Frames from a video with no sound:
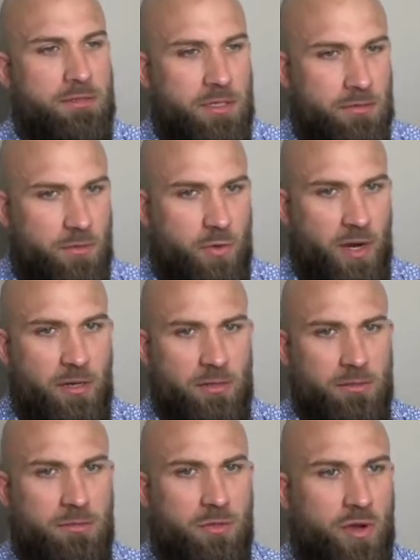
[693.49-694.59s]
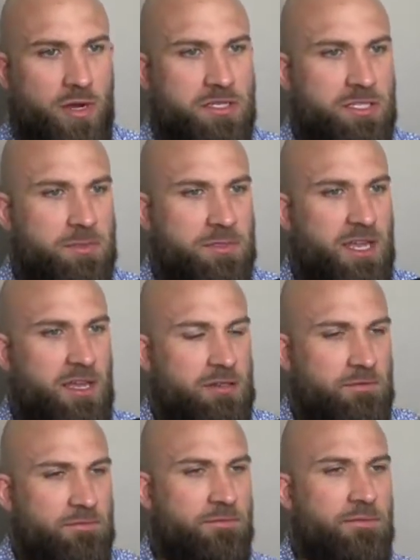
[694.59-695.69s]
So quite a
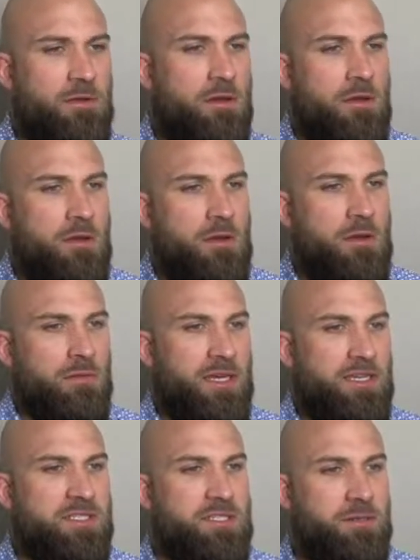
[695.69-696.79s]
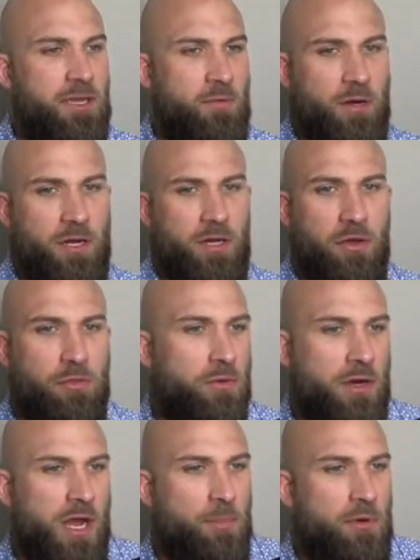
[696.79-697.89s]
substantive list, and we're going to go through a
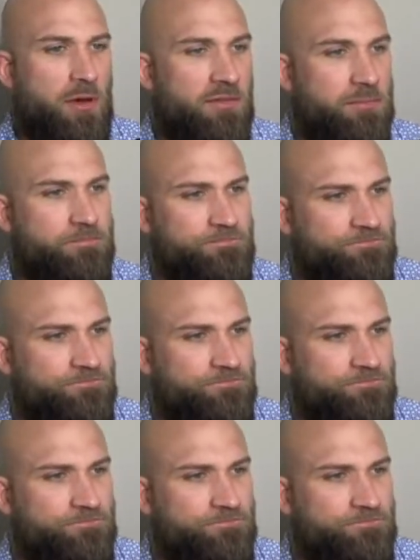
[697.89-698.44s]
couple of them.